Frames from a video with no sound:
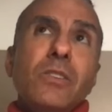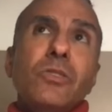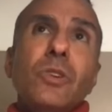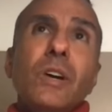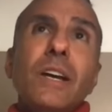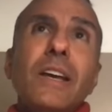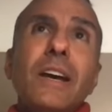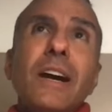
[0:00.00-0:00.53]

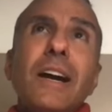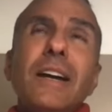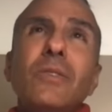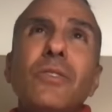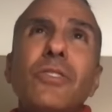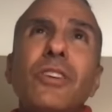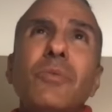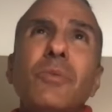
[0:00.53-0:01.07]
So I, I
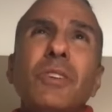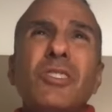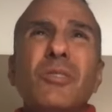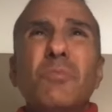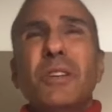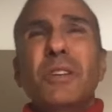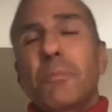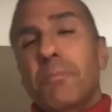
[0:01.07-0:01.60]
don't think we
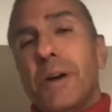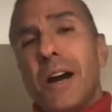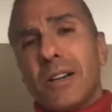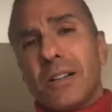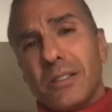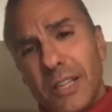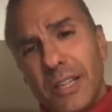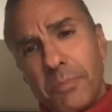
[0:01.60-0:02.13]
should be
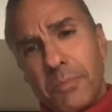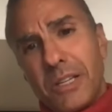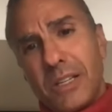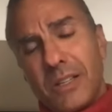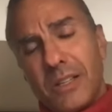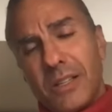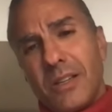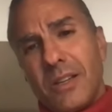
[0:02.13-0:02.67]

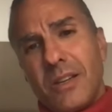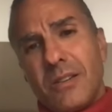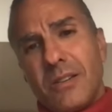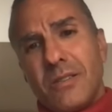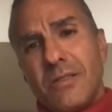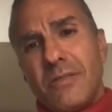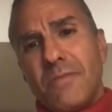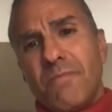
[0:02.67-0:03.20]
apocalyptic
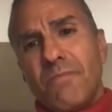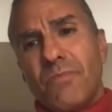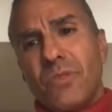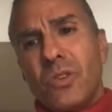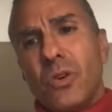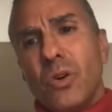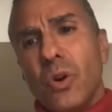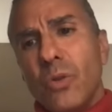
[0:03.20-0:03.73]
and
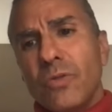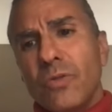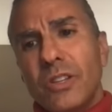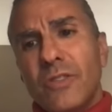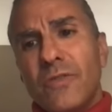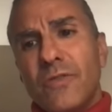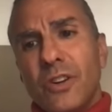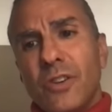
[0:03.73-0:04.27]

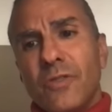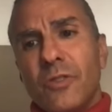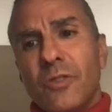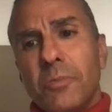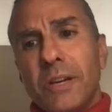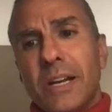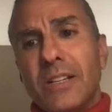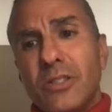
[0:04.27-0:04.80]
overly
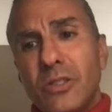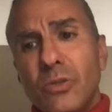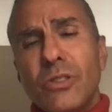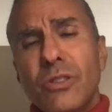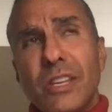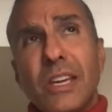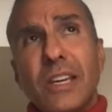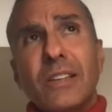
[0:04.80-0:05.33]
fearful, but I
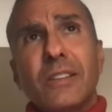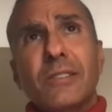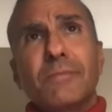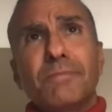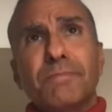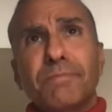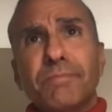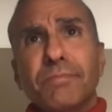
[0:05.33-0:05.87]
do think
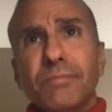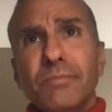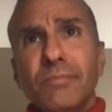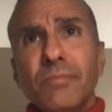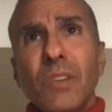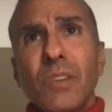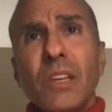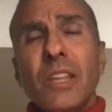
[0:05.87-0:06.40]

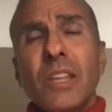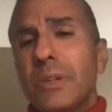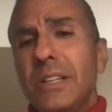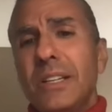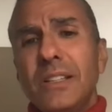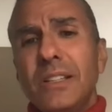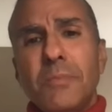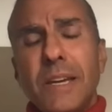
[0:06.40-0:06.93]
that
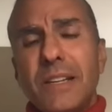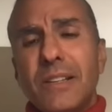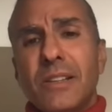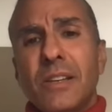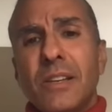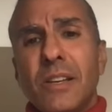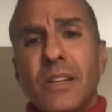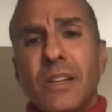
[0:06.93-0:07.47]
we need to
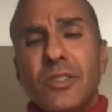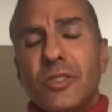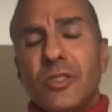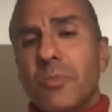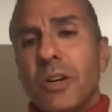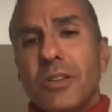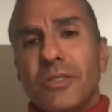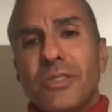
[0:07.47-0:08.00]
make
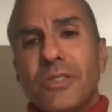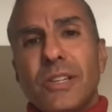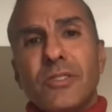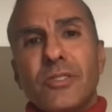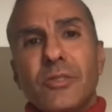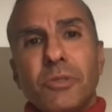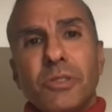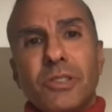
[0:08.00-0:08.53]
smart and
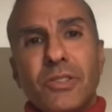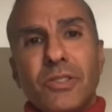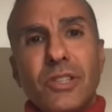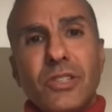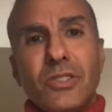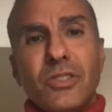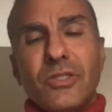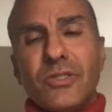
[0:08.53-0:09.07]
sensible
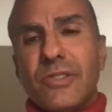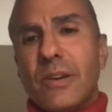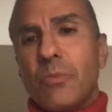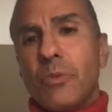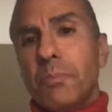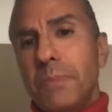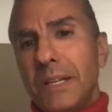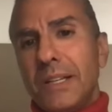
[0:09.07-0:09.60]
decisions
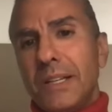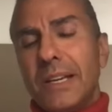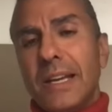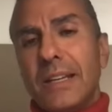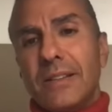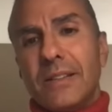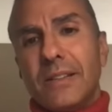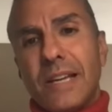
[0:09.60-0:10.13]
that will
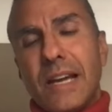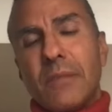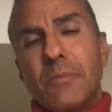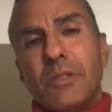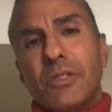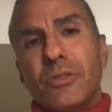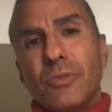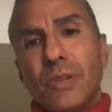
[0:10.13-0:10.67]
mitigate the
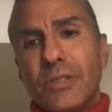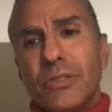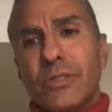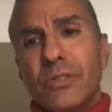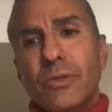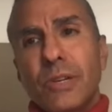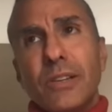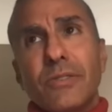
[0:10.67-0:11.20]
damage and
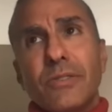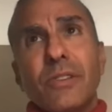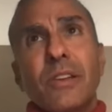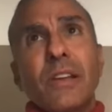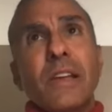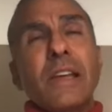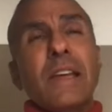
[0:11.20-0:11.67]
risk to us.